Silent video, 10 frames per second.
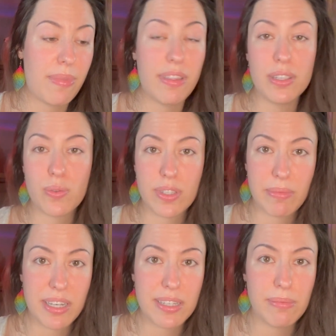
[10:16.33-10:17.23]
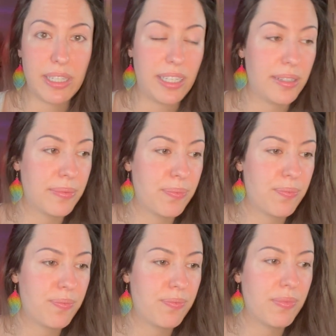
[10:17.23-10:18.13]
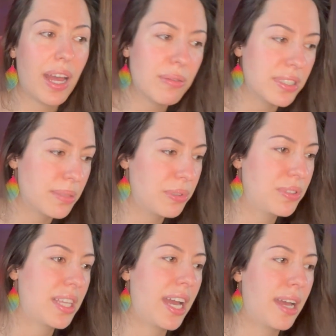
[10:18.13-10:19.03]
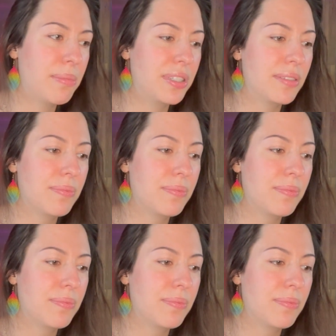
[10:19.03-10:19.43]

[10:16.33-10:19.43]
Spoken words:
This was meant to be. That was supposed to happen.